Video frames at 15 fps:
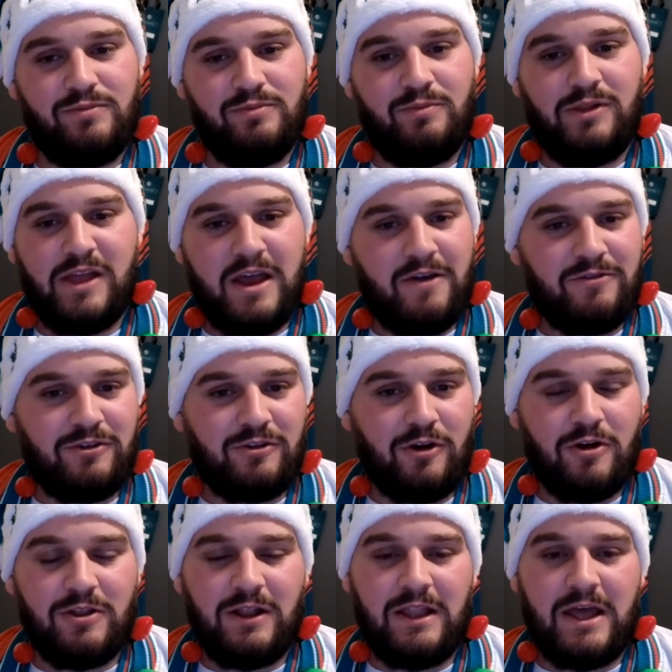Playoffs are
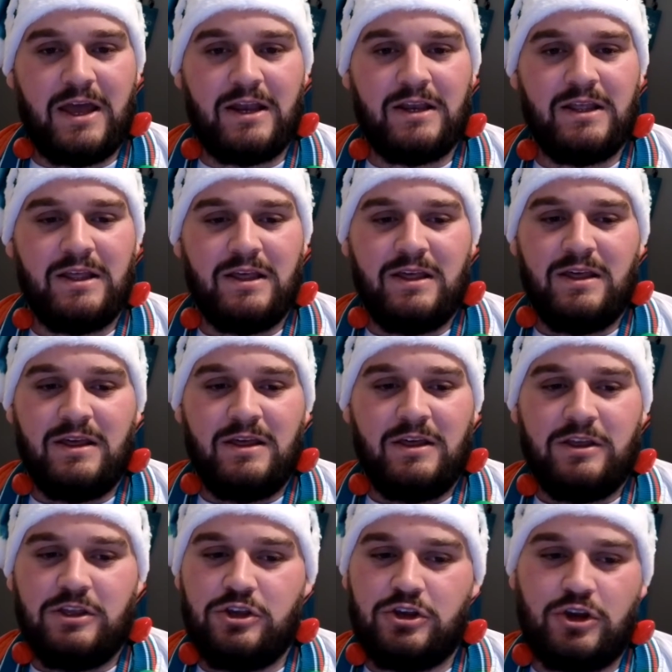on the line.
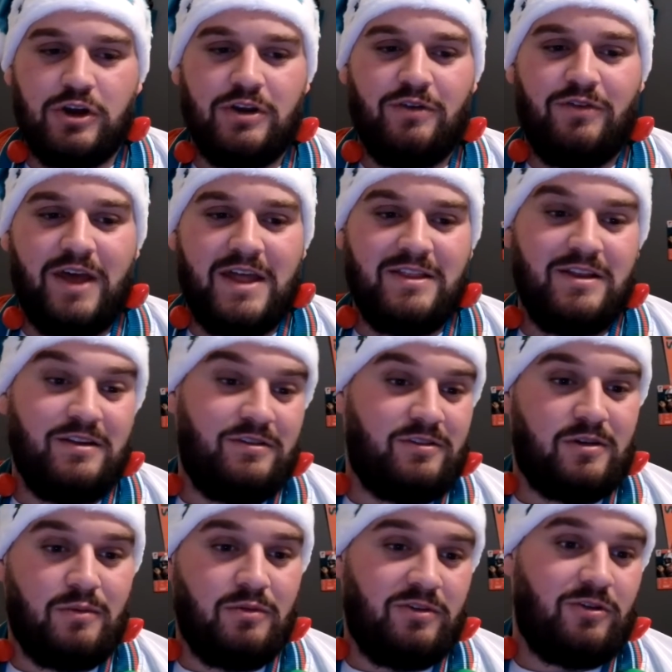You could have ended
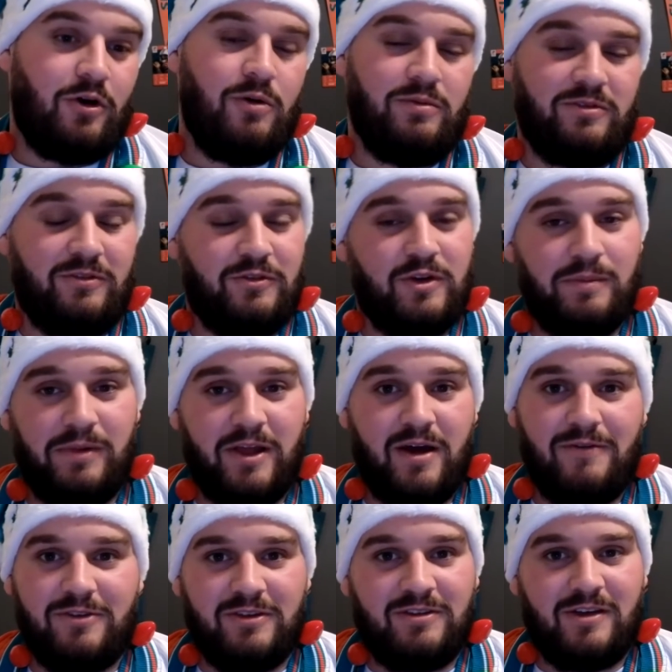someone's hopes for the
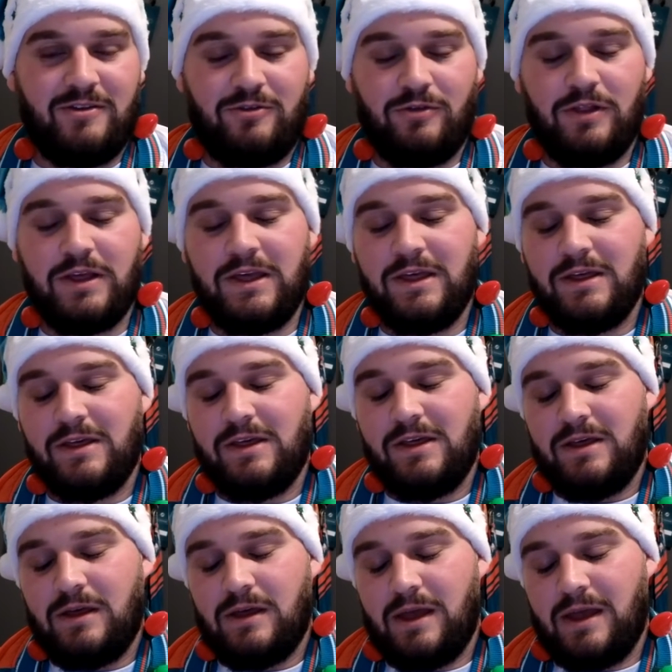playoffs, essentially.
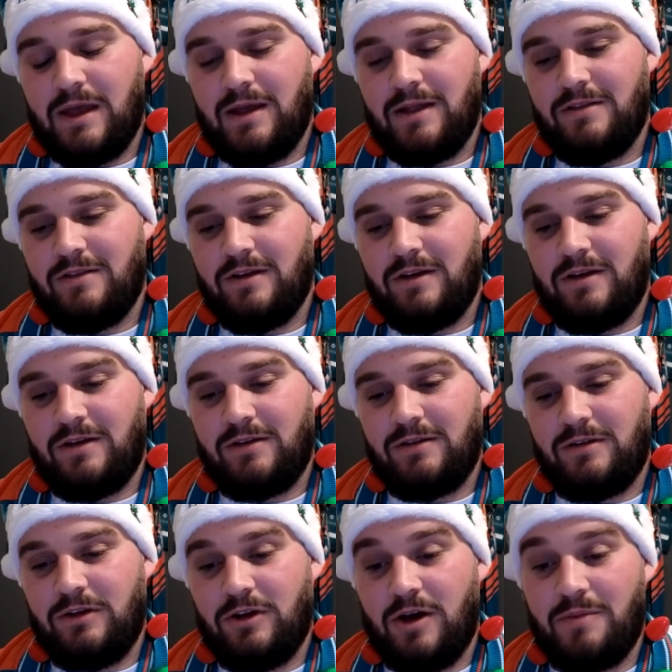And,
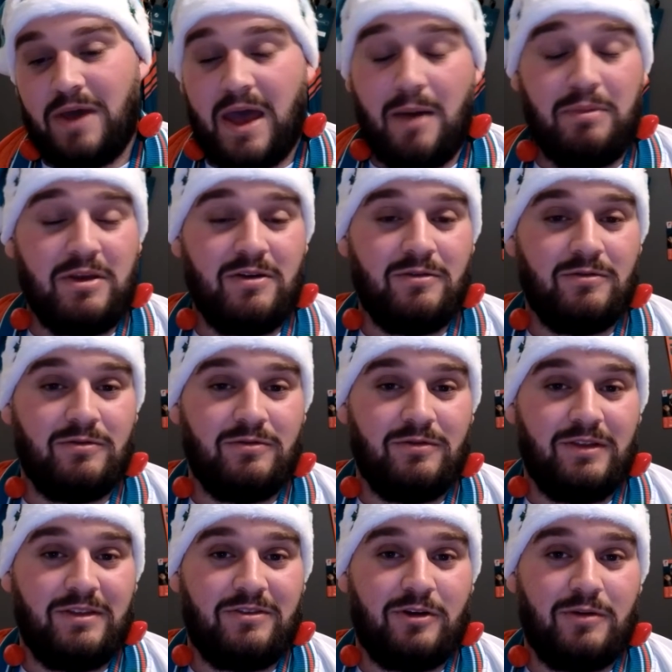you know, I'm happy
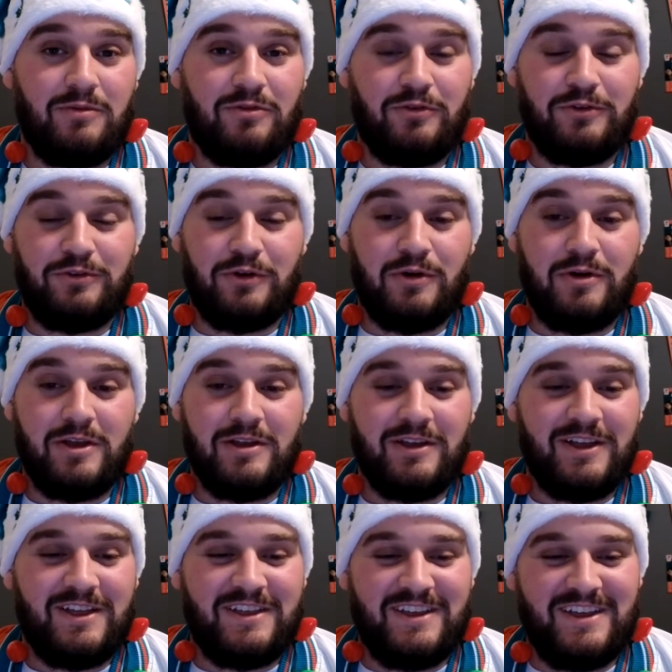in terms for Joey.
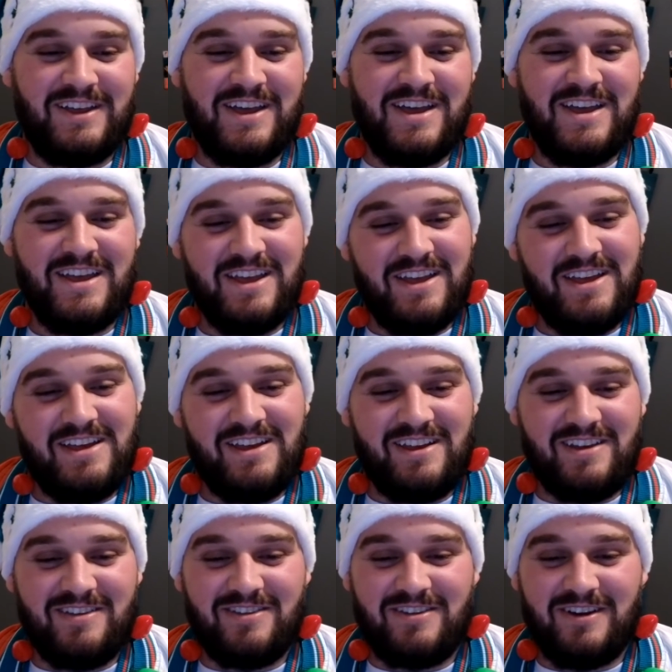
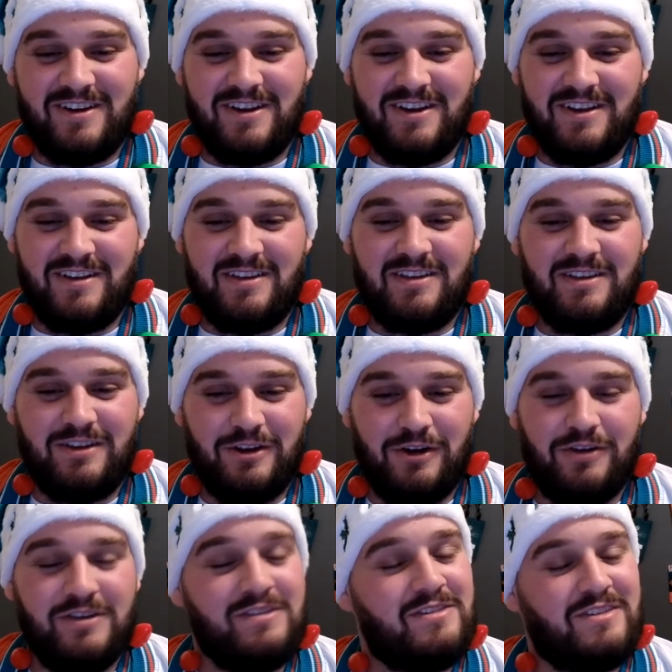He's gonna, you know,
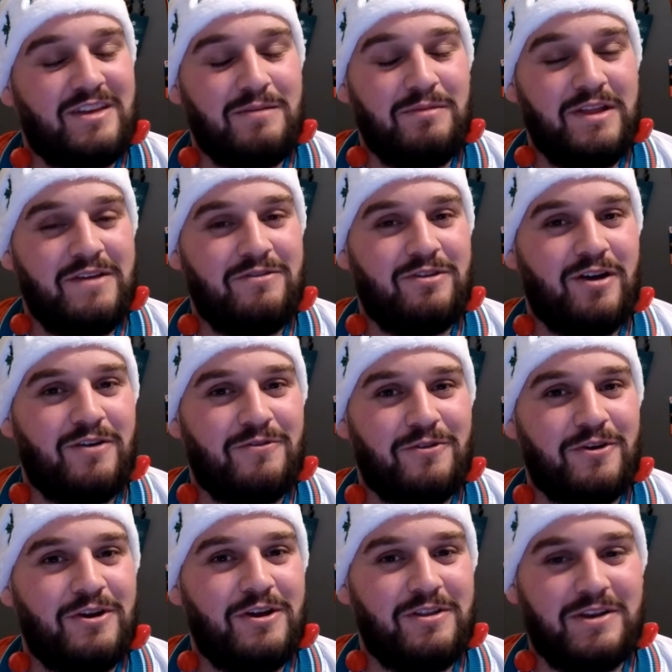his team lives on for
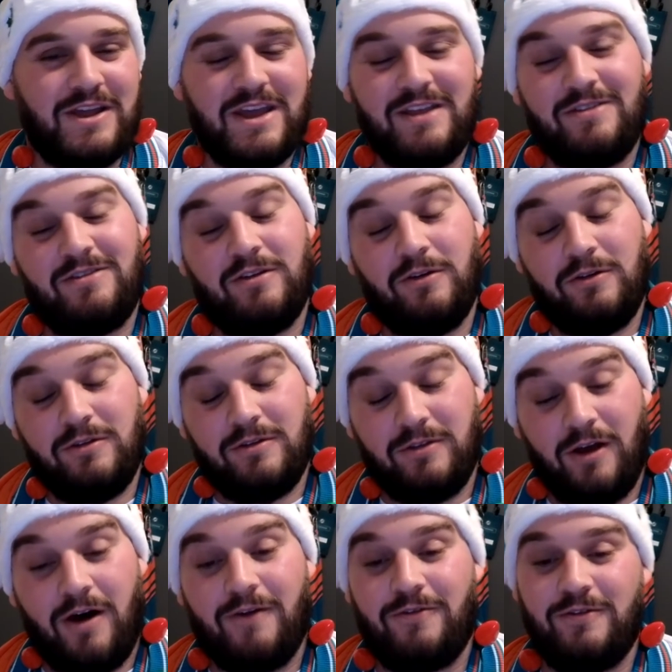another day. So do the
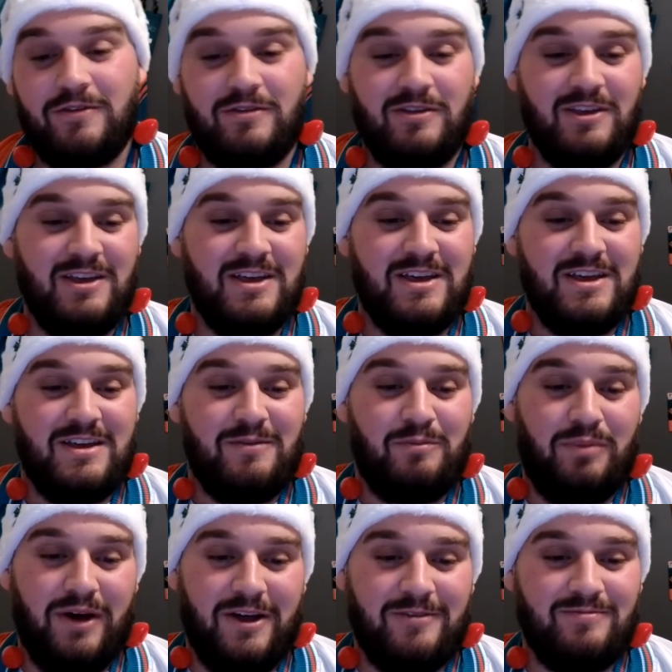Dolphins.
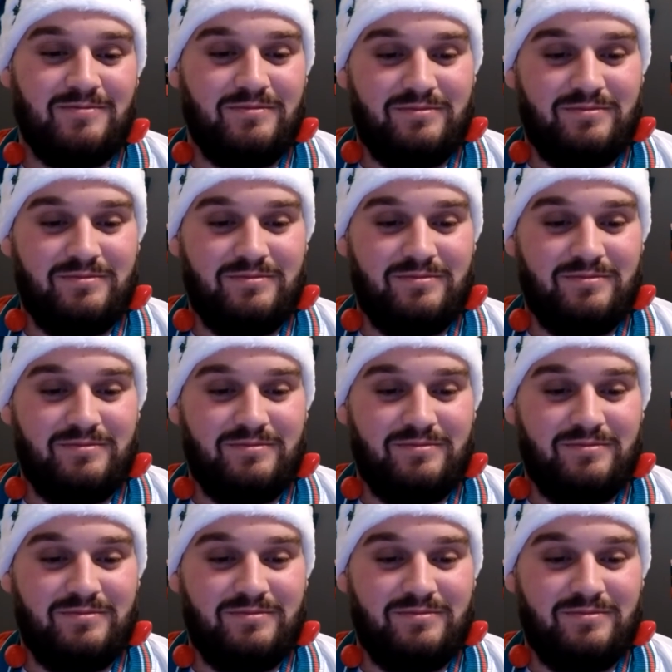But